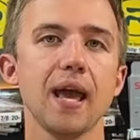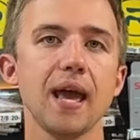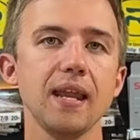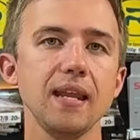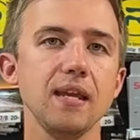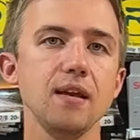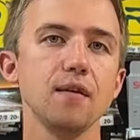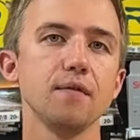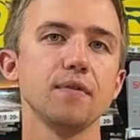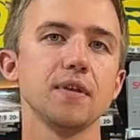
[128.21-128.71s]

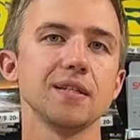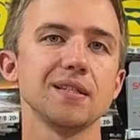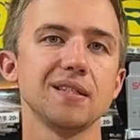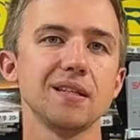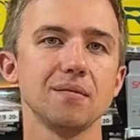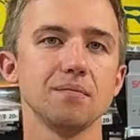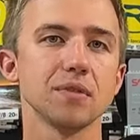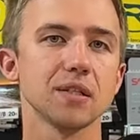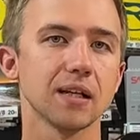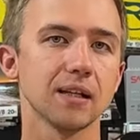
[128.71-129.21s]
any of the
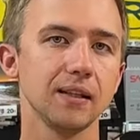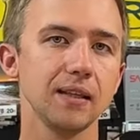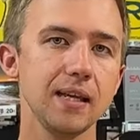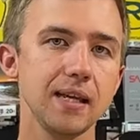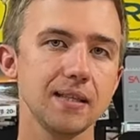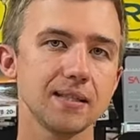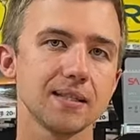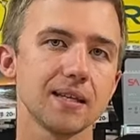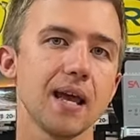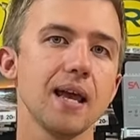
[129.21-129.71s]
Simms
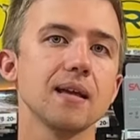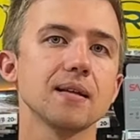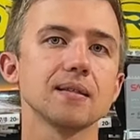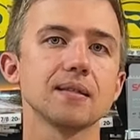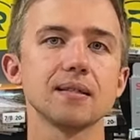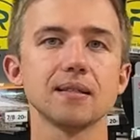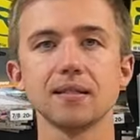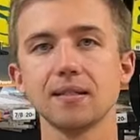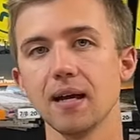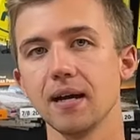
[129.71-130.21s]
cleats and
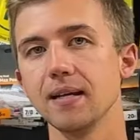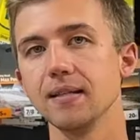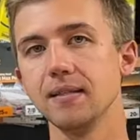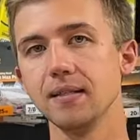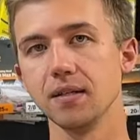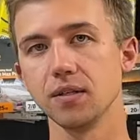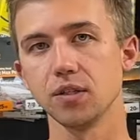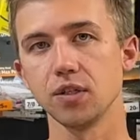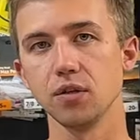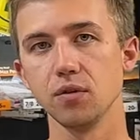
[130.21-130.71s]
studs
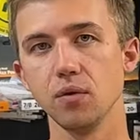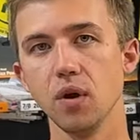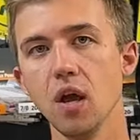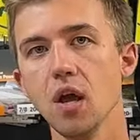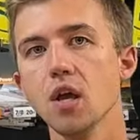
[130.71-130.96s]
into.